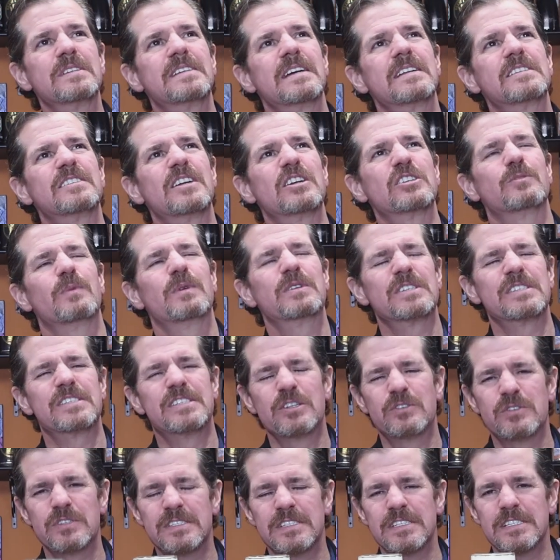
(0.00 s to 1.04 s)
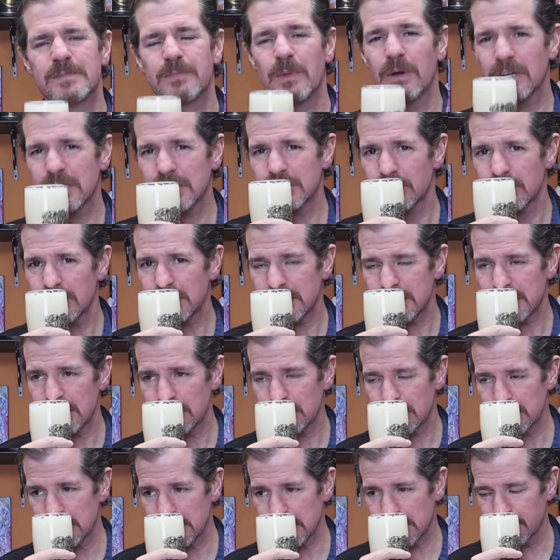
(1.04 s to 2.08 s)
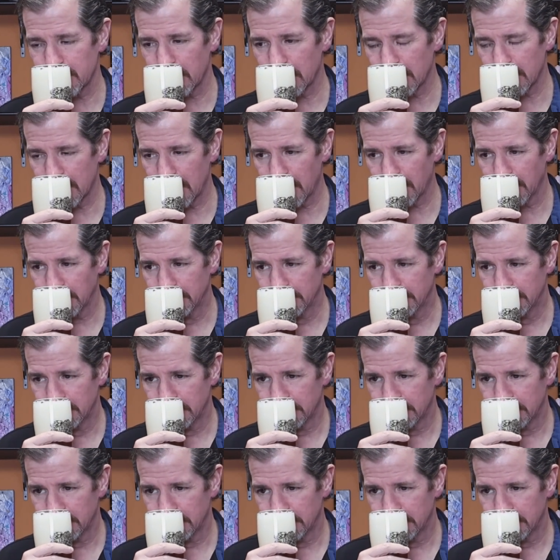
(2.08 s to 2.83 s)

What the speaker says: say it's not so much a citrusy smell, because there is a citrusy smell in there.